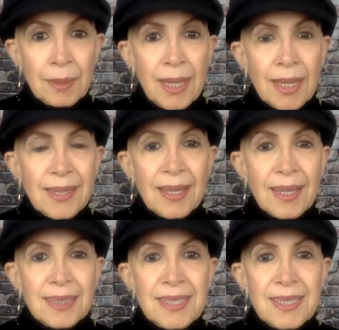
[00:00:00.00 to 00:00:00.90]
I, I
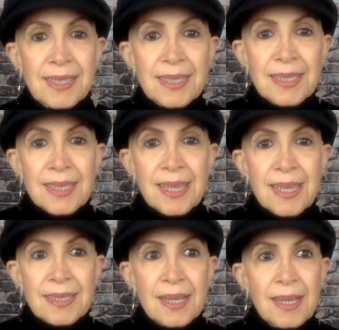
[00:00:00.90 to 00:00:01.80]
see this
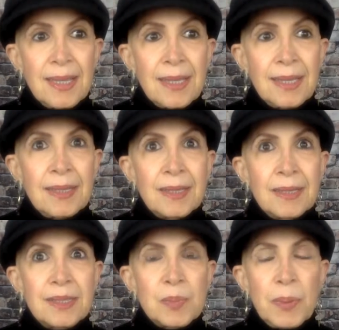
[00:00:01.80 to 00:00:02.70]
as a
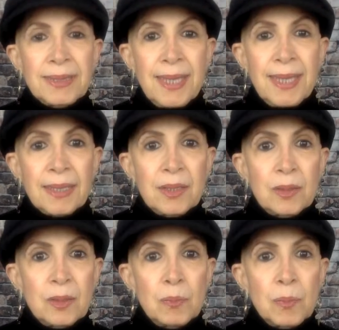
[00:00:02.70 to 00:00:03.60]

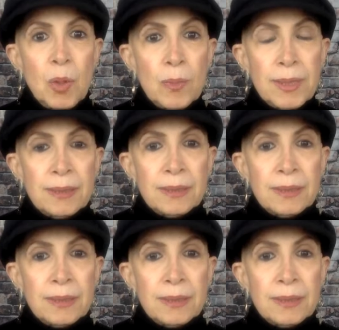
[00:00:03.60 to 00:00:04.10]
spectacular moment.